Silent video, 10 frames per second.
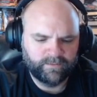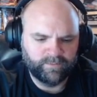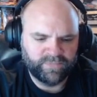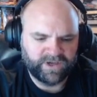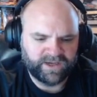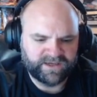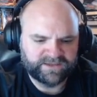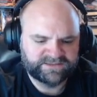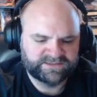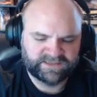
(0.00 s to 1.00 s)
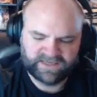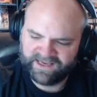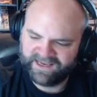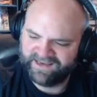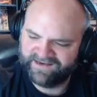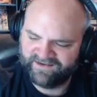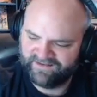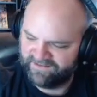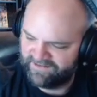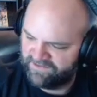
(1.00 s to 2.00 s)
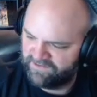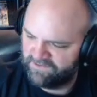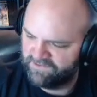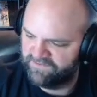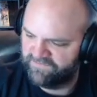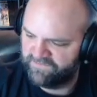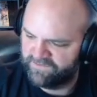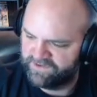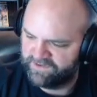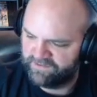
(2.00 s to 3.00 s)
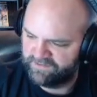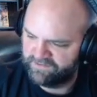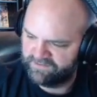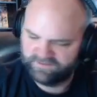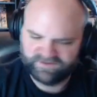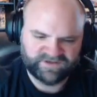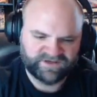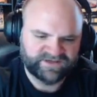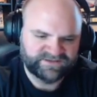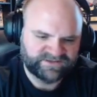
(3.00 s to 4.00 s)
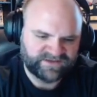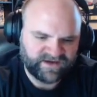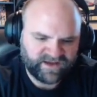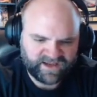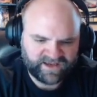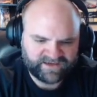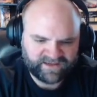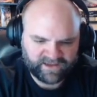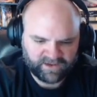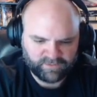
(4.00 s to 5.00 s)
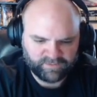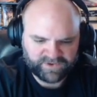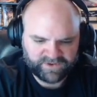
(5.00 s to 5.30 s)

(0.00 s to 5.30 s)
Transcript: box. And our cold foil does not help.